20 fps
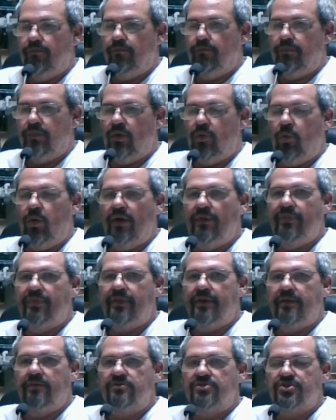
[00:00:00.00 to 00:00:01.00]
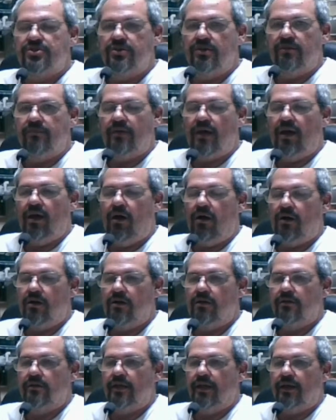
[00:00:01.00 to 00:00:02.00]
But one thing stood in my
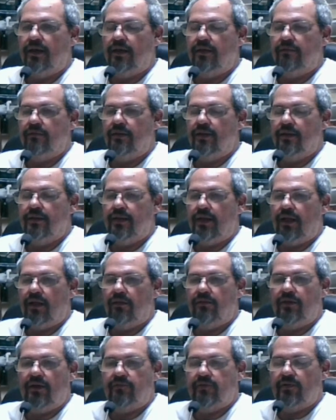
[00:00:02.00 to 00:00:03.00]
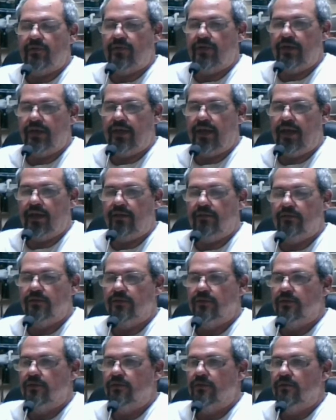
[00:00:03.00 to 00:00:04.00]
heart that I'll never forget
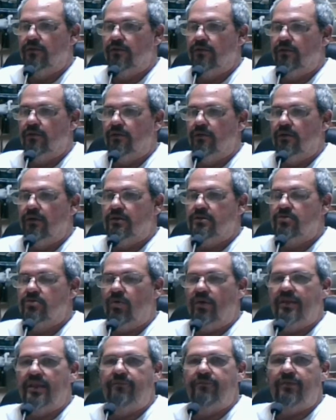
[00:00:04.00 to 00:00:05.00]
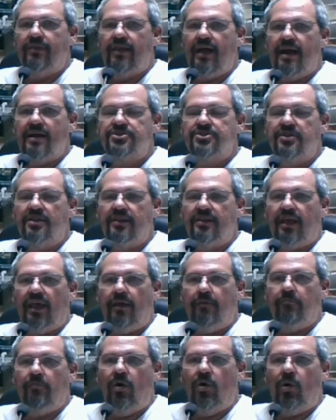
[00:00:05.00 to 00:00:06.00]
is when they flashed the
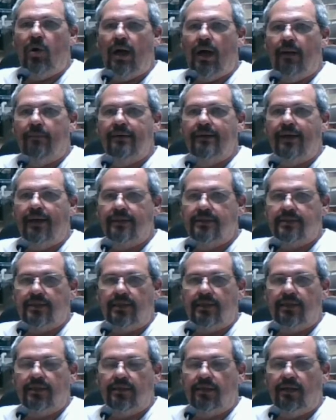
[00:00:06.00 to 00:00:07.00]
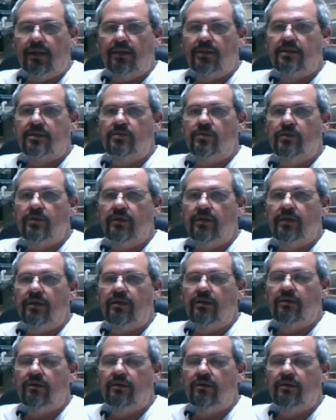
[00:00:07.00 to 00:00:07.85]
name Mohammed Atta onto the